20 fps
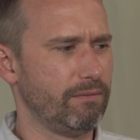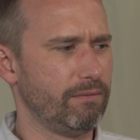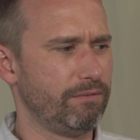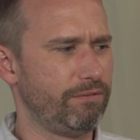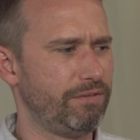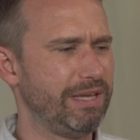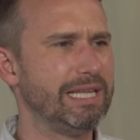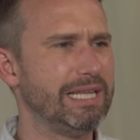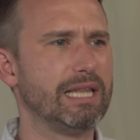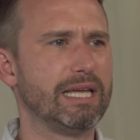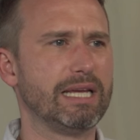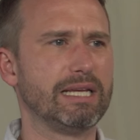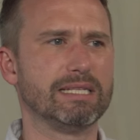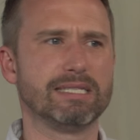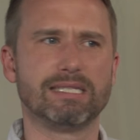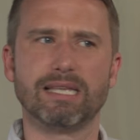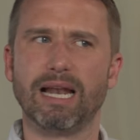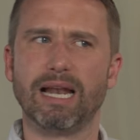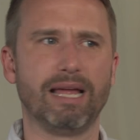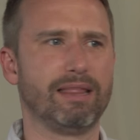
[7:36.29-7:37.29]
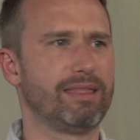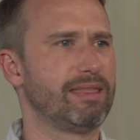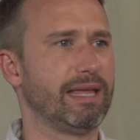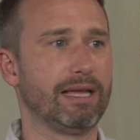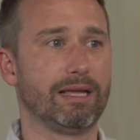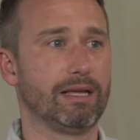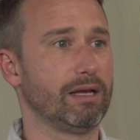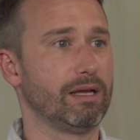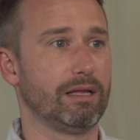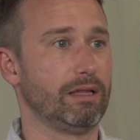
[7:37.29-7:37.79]
feelings that I
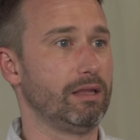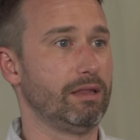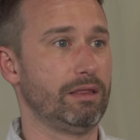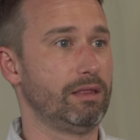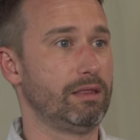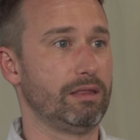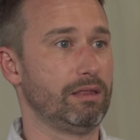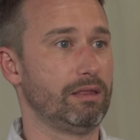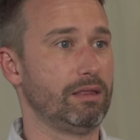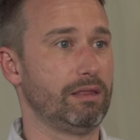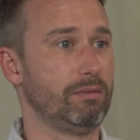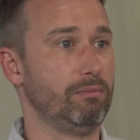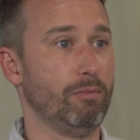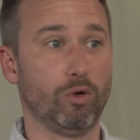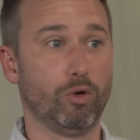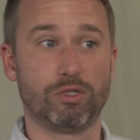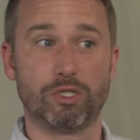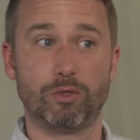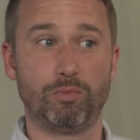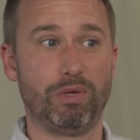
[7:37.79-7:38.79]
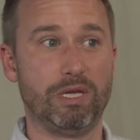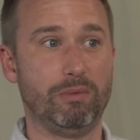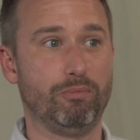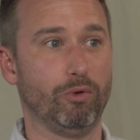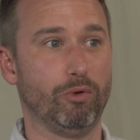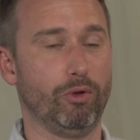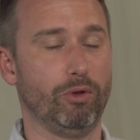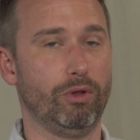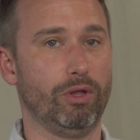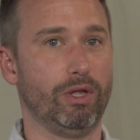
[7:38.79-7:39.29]
think most
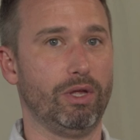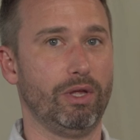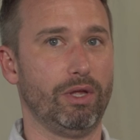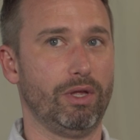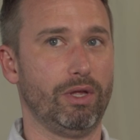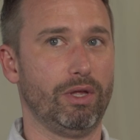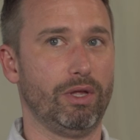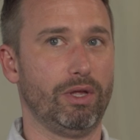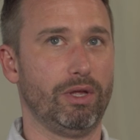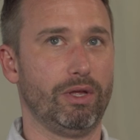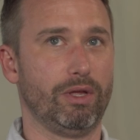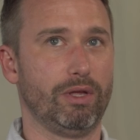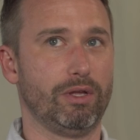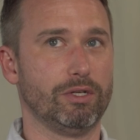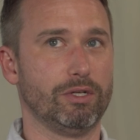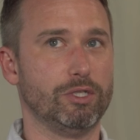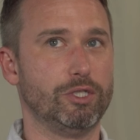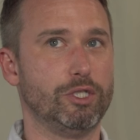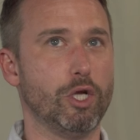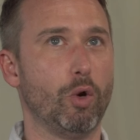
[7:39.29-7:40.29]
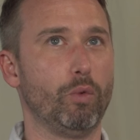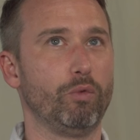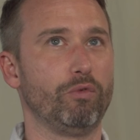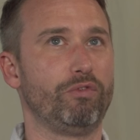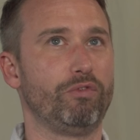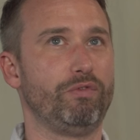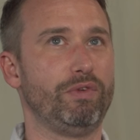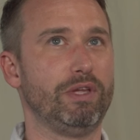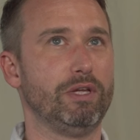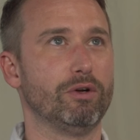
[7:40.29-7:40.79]
people don't
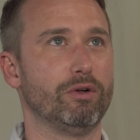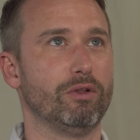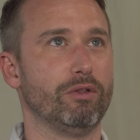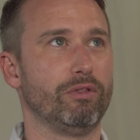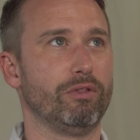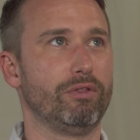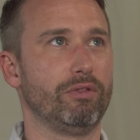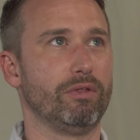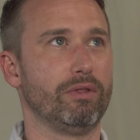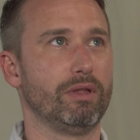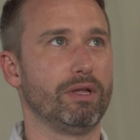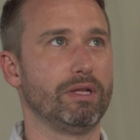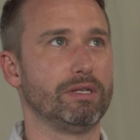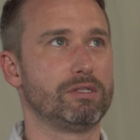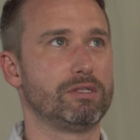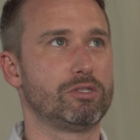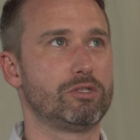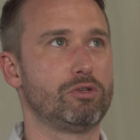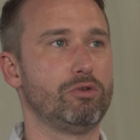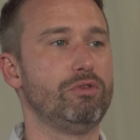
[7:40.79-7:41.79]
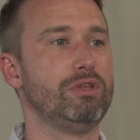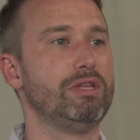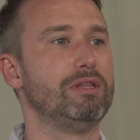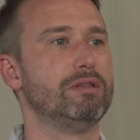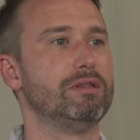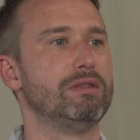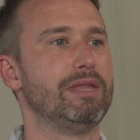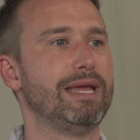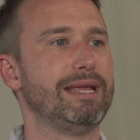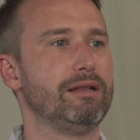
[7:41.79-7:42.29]
feel to the
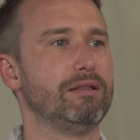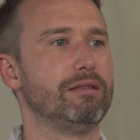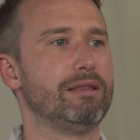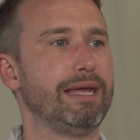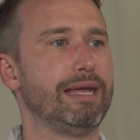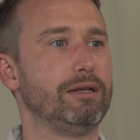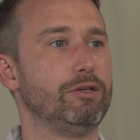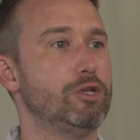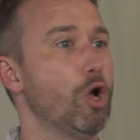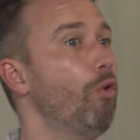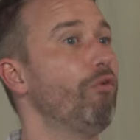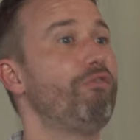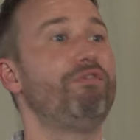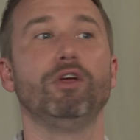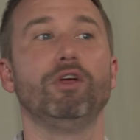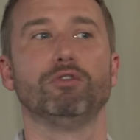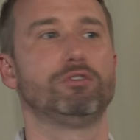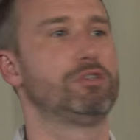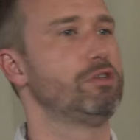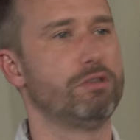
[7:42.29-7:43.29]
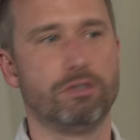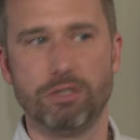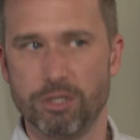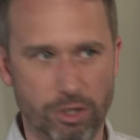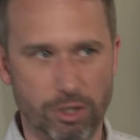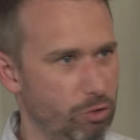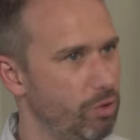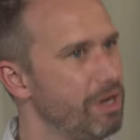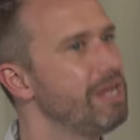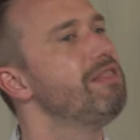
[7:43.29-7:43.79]
they, they don't feel to the
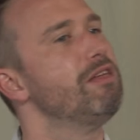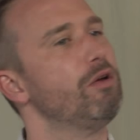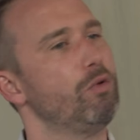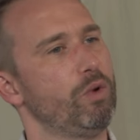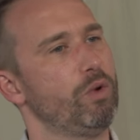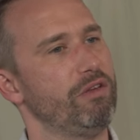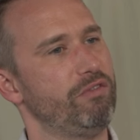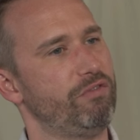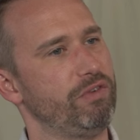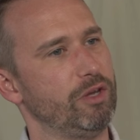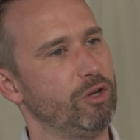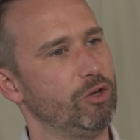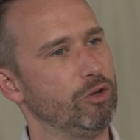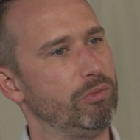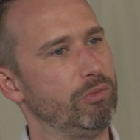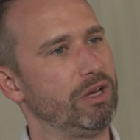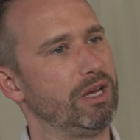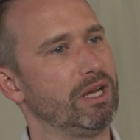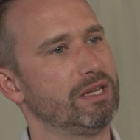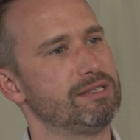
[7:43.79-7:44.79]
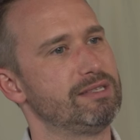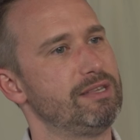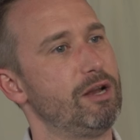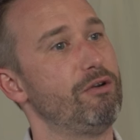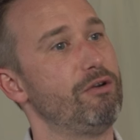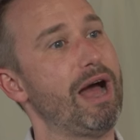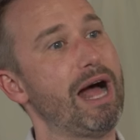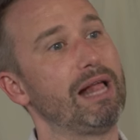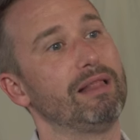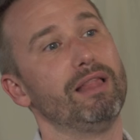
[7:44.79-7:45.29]
degree that we feel because they're
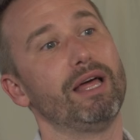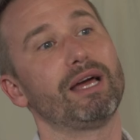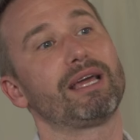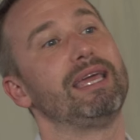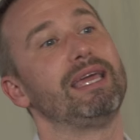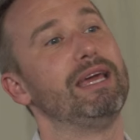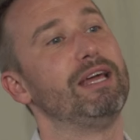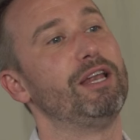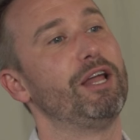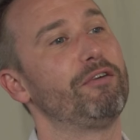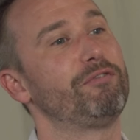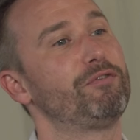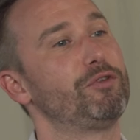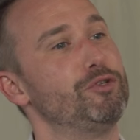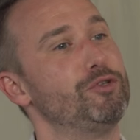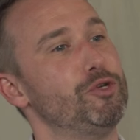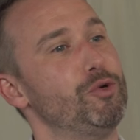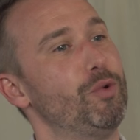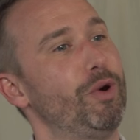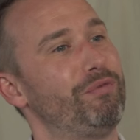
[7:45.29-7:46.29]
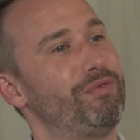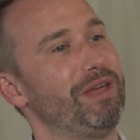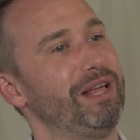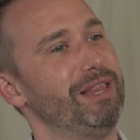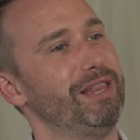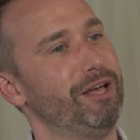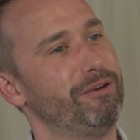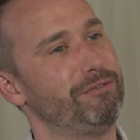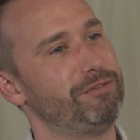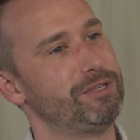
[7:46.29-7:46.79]
not lucky enough to do what they
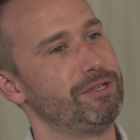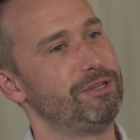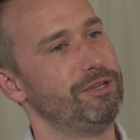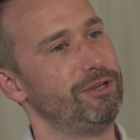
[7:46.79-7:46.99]
love to